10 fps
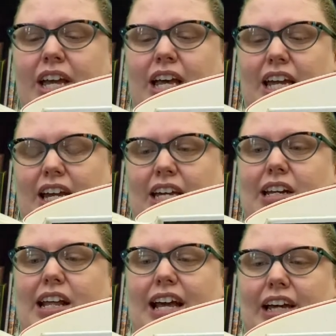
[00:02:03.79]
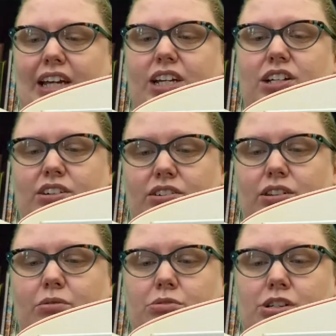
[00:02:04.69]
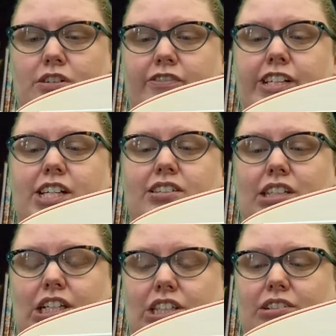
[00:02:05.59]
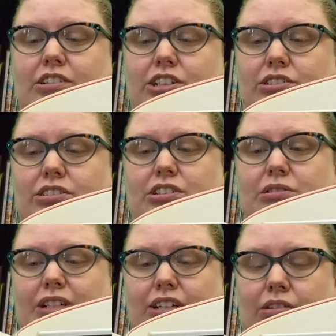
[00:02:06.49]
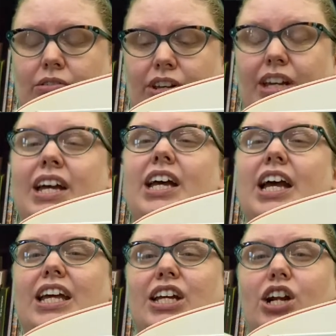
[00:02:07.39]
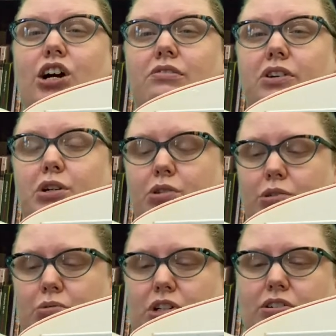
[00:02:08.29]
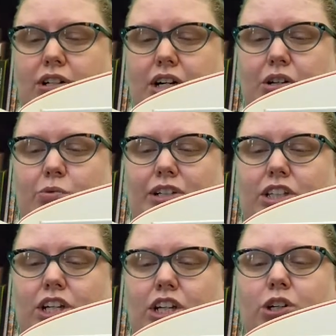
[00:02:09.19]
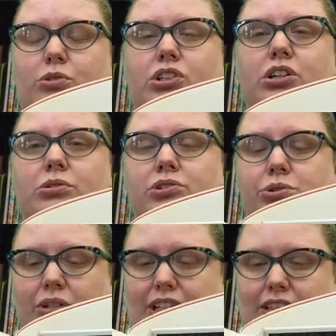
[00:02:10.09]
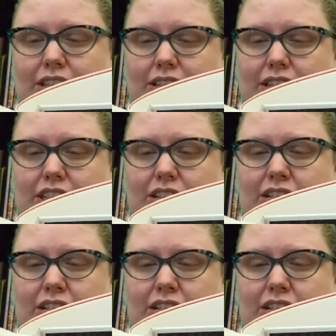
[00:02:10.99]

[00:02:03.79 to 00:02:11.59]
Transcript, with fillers: It had an attic under the roof and a cellar under the ground, and an overgrown garden with huge old trees in it.